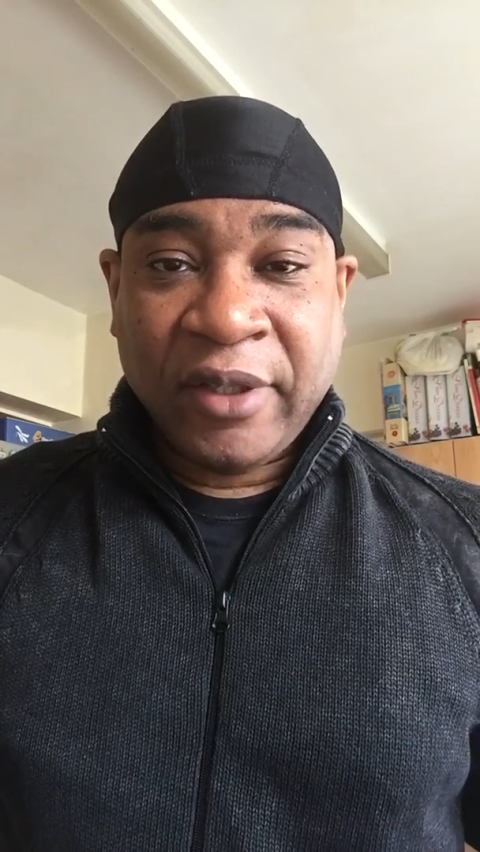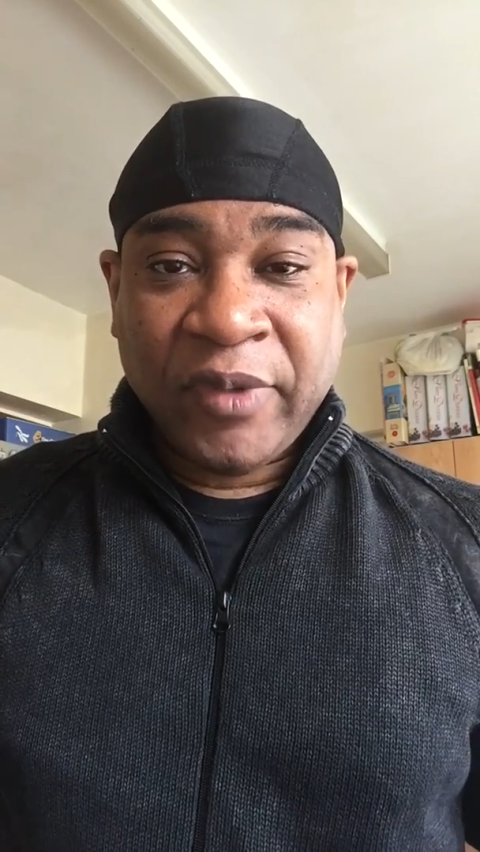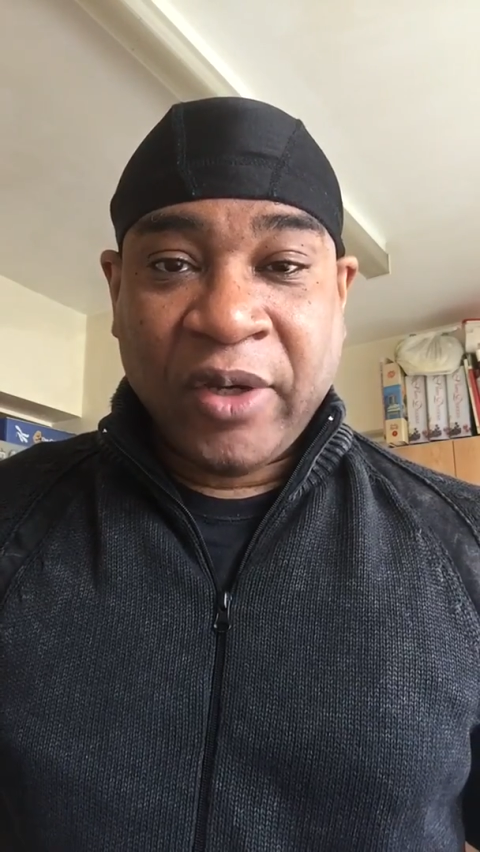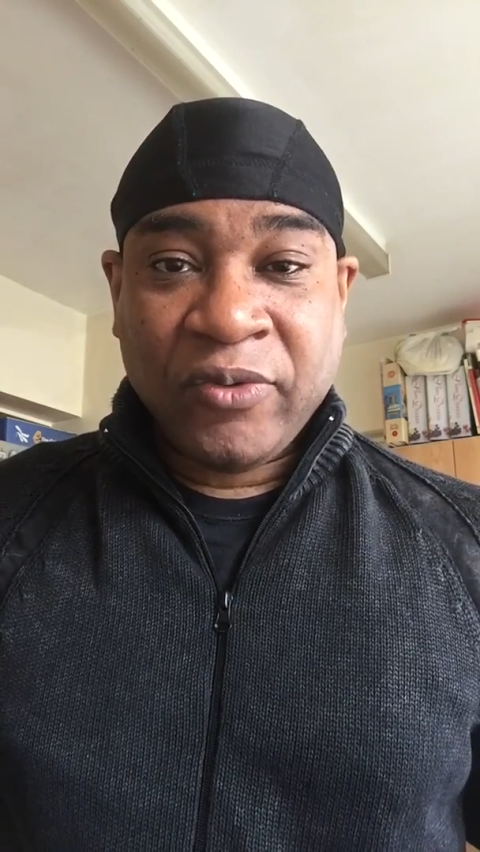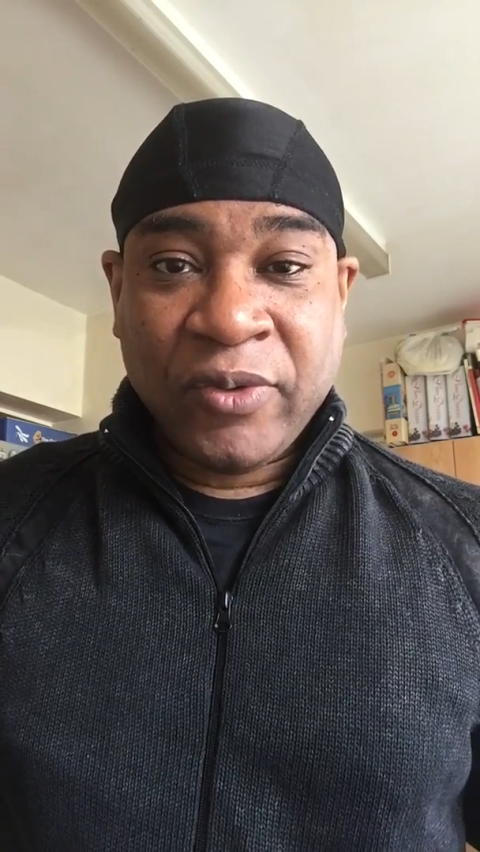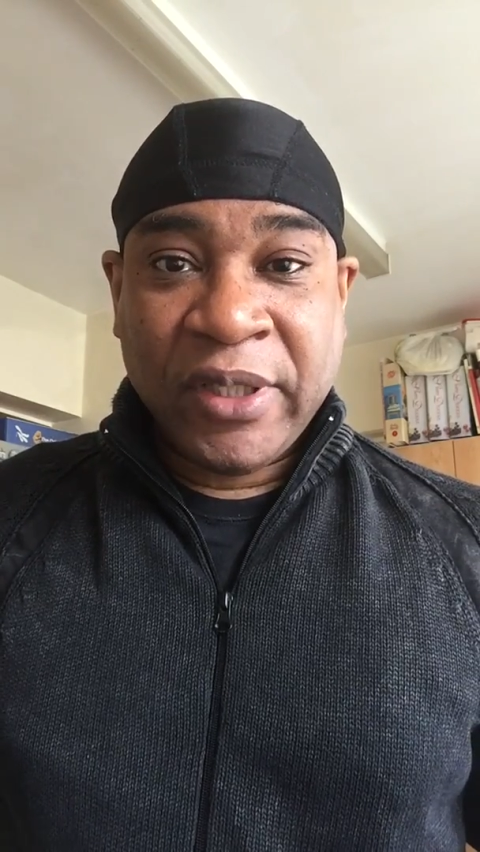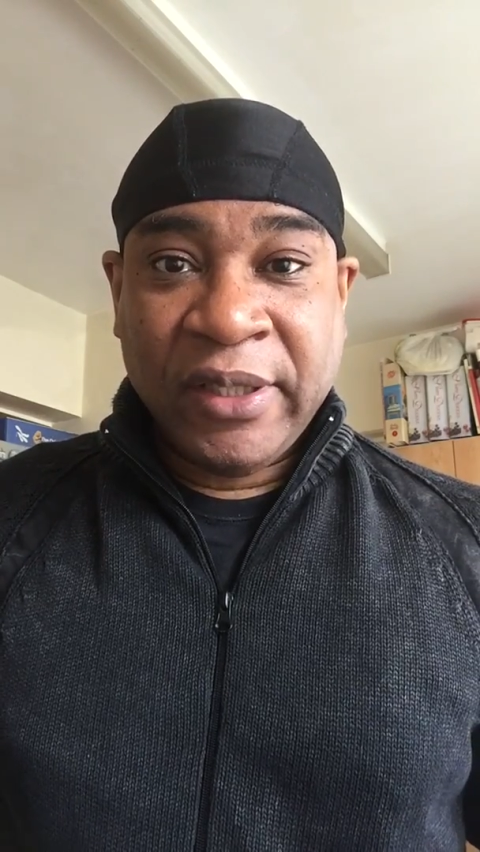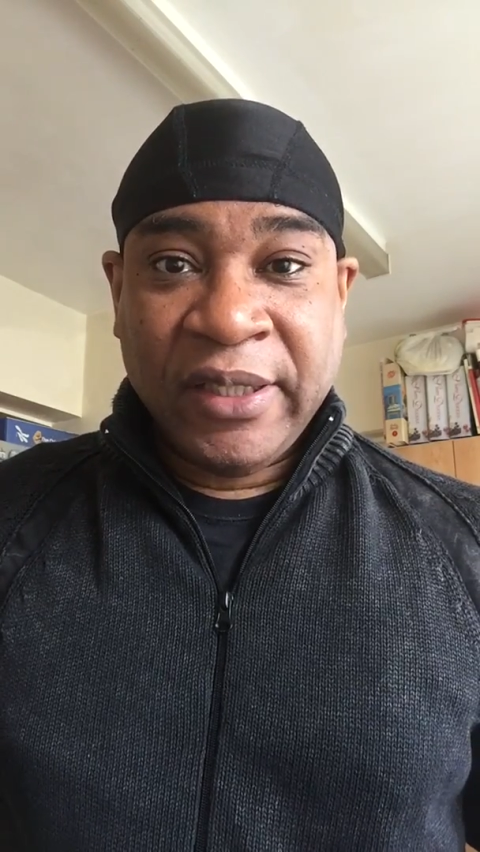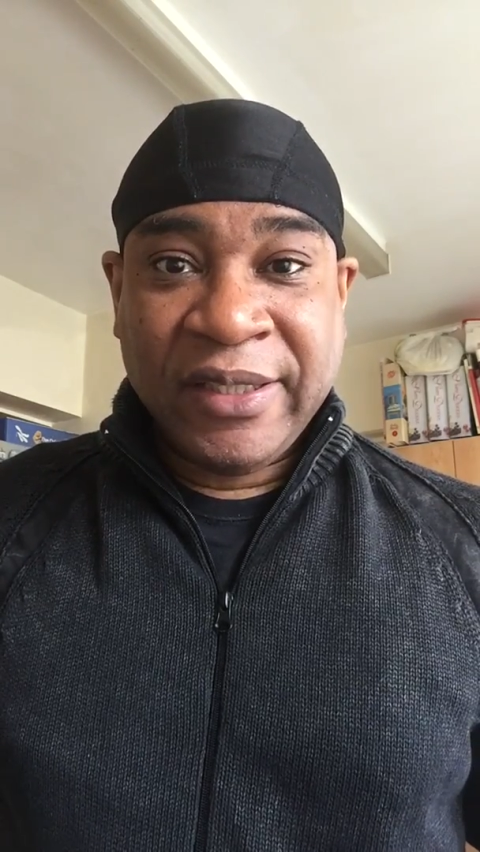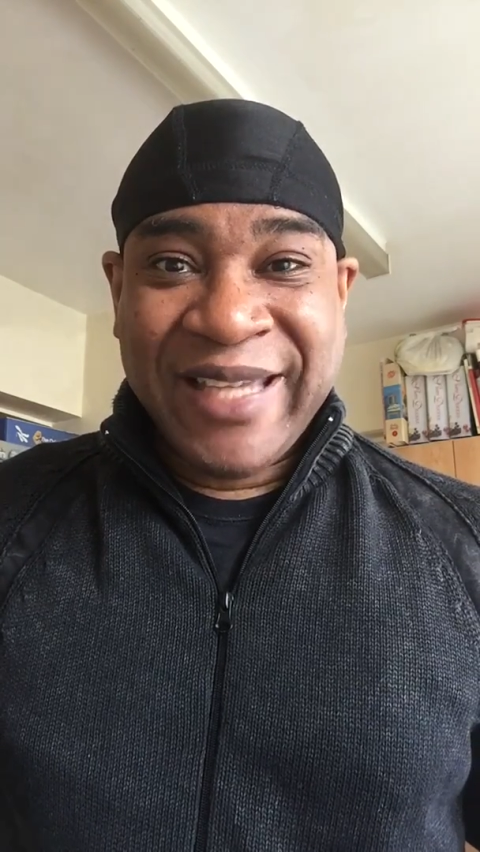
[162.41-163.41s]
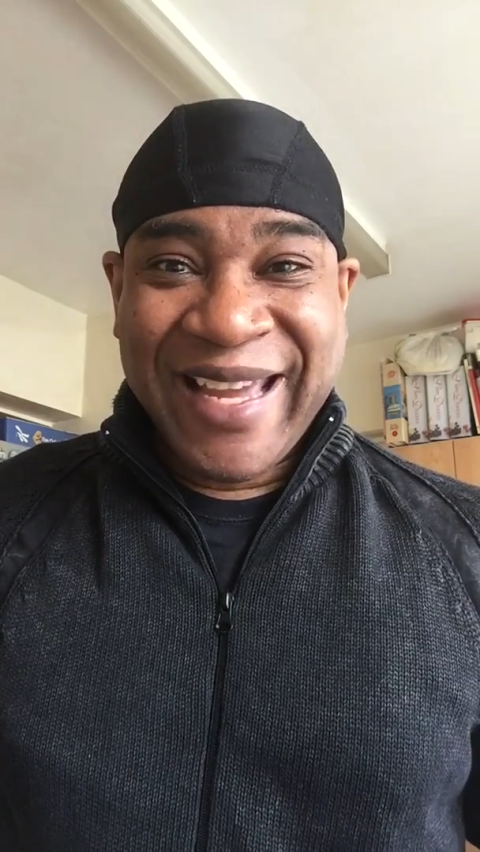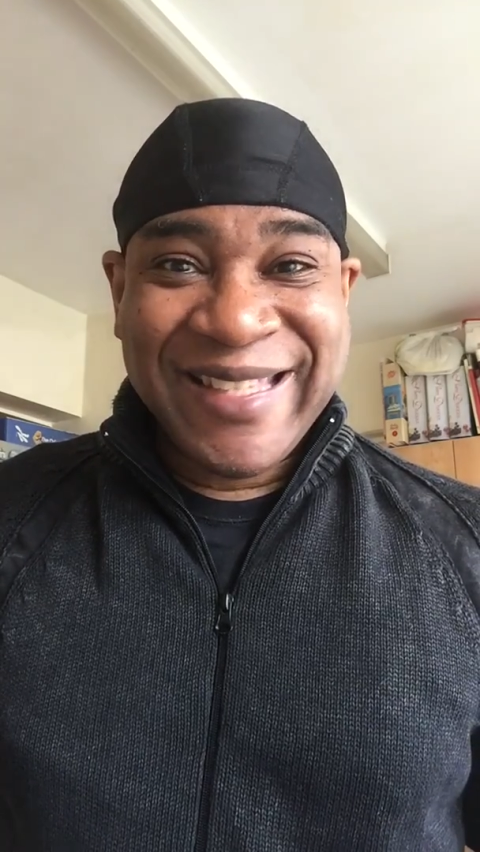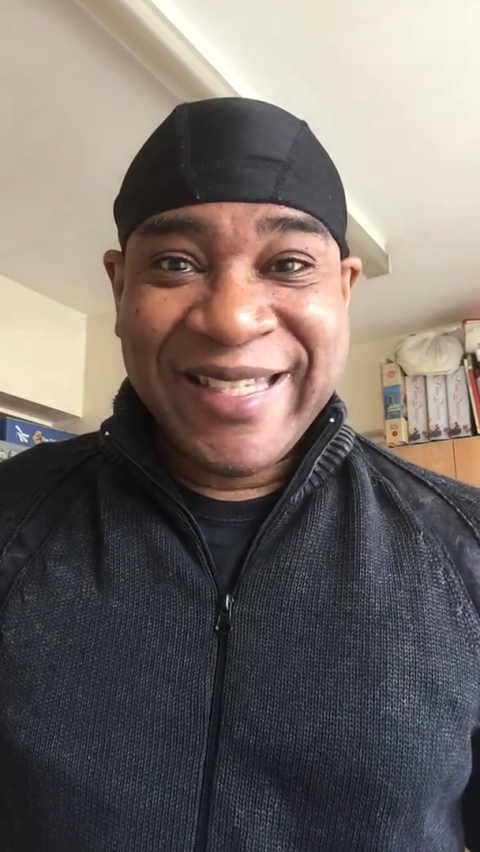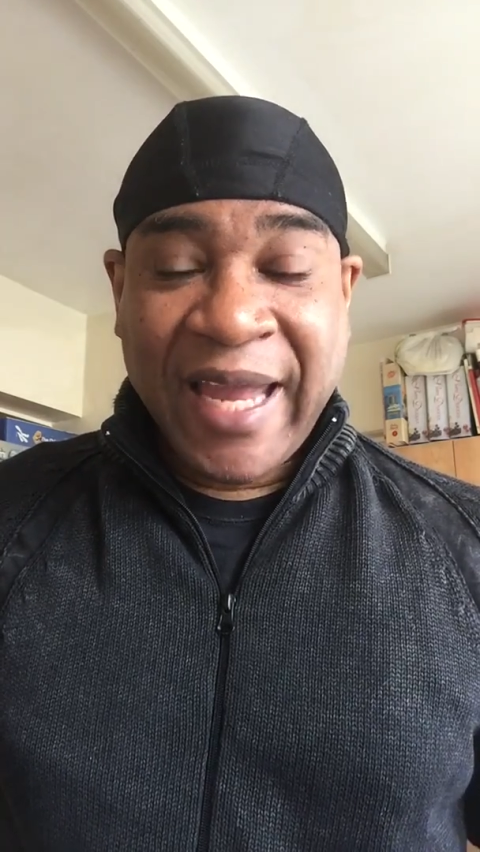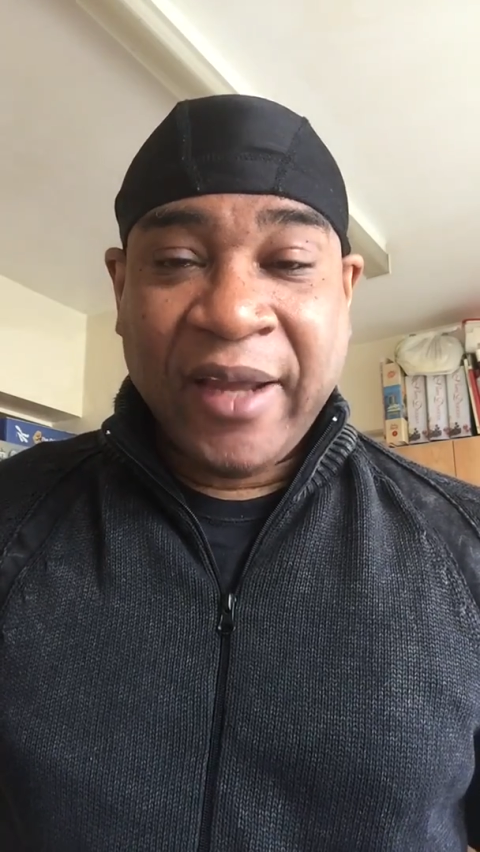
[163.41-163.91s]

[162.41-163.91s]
I'm not really getting